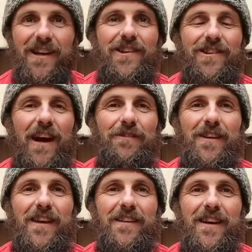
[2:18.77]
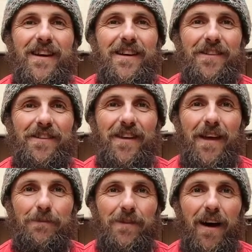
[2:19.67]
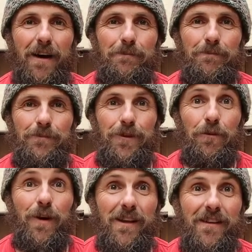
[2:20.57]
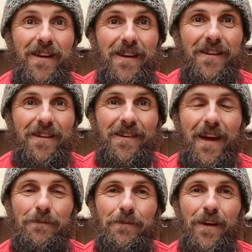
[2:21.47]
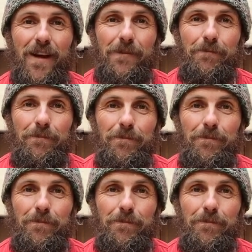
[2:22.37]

shouting at the same time, doing the same thing.